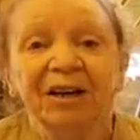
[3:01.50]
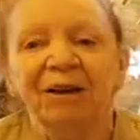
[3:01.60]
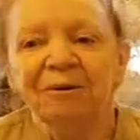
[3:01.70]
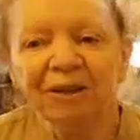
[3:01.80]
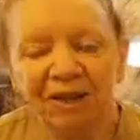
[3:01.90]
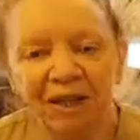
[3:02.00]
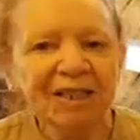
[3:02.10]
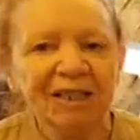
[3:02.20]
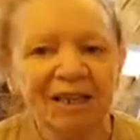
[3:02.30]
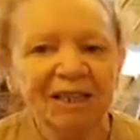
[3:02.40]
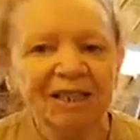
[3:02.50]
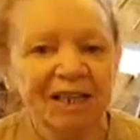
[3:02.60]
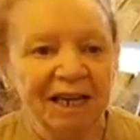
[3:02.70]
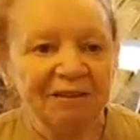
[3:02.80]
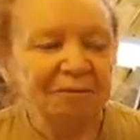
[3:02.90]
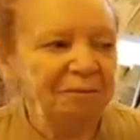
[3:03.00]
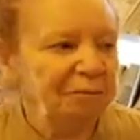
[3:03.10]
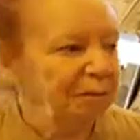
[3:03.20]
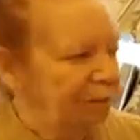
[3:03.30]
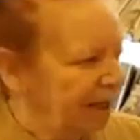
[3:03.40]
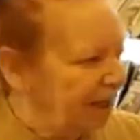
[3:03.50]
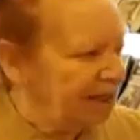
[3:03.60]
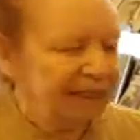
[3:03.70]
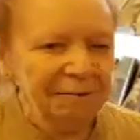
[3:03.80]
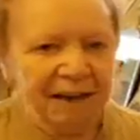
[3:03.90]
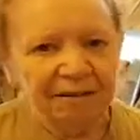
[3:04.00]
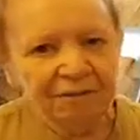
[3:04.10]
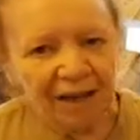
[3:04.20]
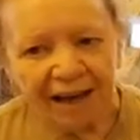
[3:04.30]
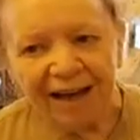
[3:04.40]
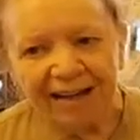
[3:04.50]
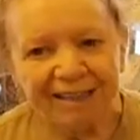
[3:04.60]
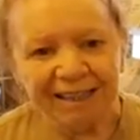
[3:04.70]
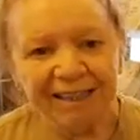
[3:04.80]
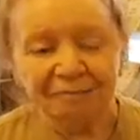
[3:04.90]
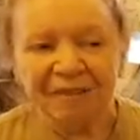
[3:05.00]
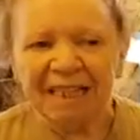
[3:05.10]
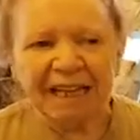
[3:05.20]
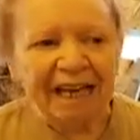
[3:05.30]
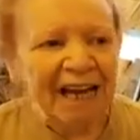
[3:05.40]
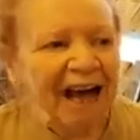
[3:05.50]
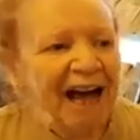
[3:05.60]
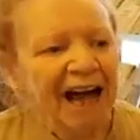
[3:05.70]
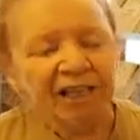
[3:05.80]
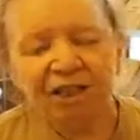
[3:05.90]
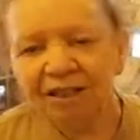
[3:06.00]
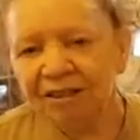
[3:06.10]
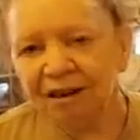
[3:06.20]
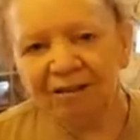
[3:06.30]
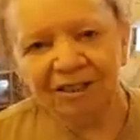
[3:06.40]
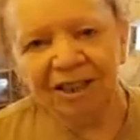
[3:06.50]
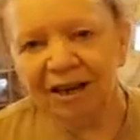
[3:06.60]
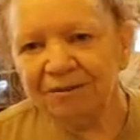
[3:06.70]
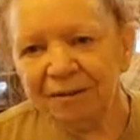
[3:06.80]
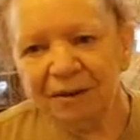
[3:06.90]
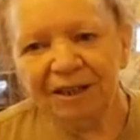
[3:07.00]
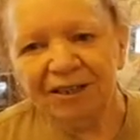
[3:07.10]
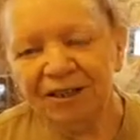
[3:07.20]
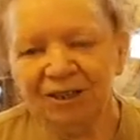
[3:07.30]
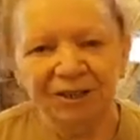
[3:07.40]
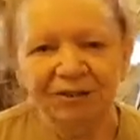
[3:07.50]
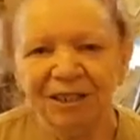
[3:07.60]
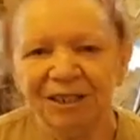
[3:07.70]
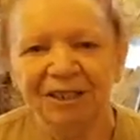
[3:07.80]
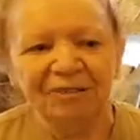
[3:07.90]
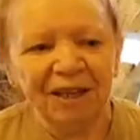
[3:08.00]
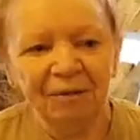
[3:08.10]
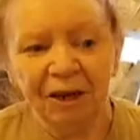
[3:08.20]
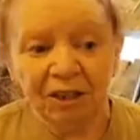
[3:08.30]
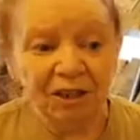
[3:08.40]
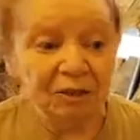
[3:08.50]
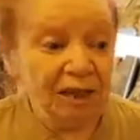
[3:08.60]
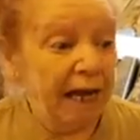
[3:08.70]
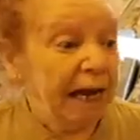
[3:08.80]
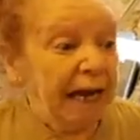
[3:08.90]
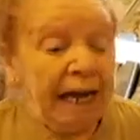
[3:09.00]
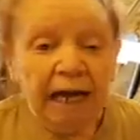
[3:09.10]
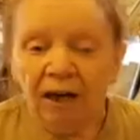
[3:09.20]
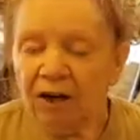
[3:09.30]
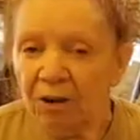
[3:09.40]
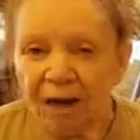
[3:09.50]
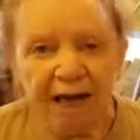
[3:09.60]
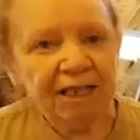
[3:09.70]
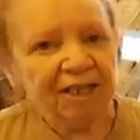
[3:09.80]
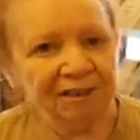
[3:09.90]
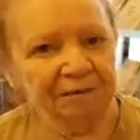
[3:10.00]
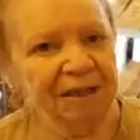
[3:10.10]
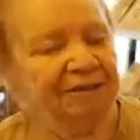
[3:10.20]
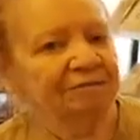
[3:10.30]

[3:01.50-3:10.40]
with this list and planting my flags. And I just encourage everybody to do this if they want to do that. No age limit.